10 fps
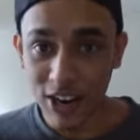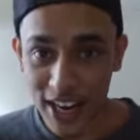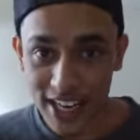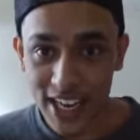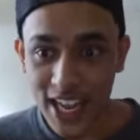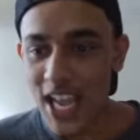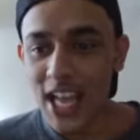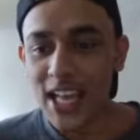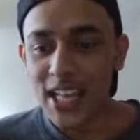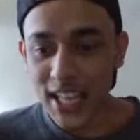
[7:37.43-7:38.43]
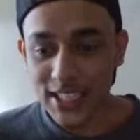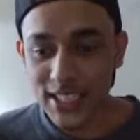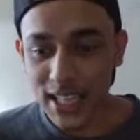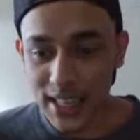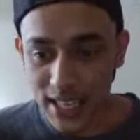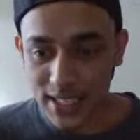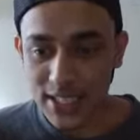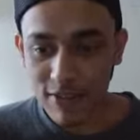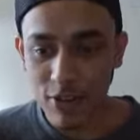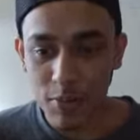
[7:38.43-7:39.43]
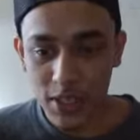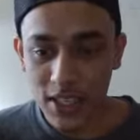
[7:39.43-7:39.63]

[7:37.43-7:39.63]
right? That's a, that, that's a 10 for me.